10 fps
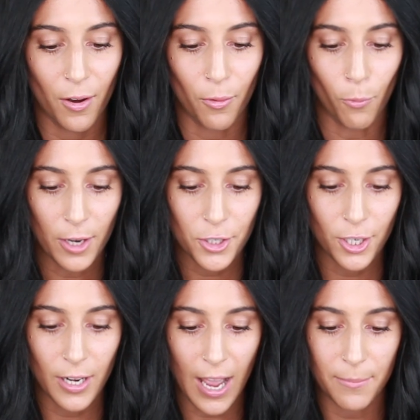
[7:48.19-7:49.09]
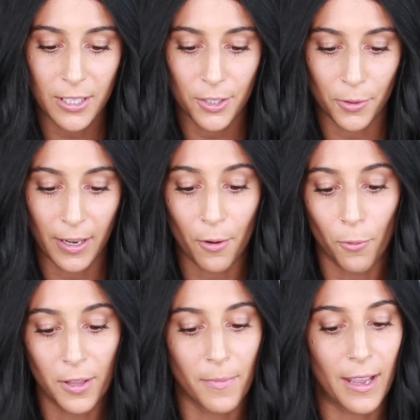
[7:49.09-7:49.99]
What should I be doing
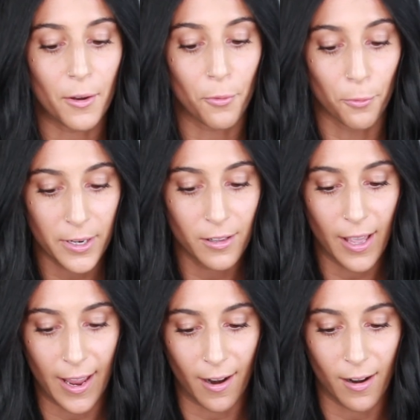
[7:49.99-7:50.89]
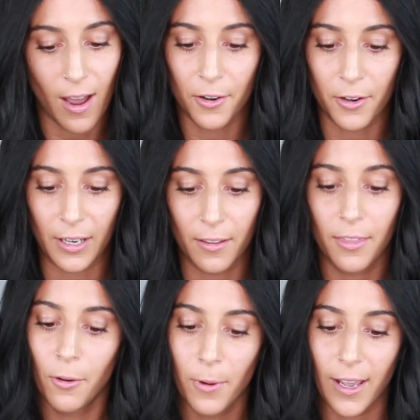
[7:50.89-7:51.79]
with my real hair underneath
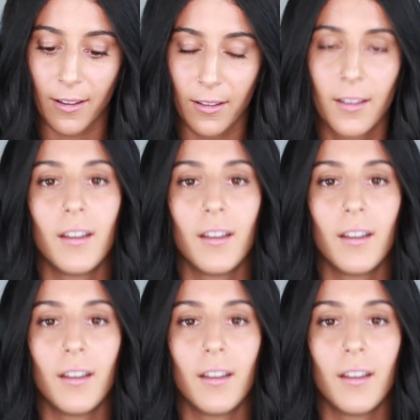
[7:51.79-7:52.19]
the wig?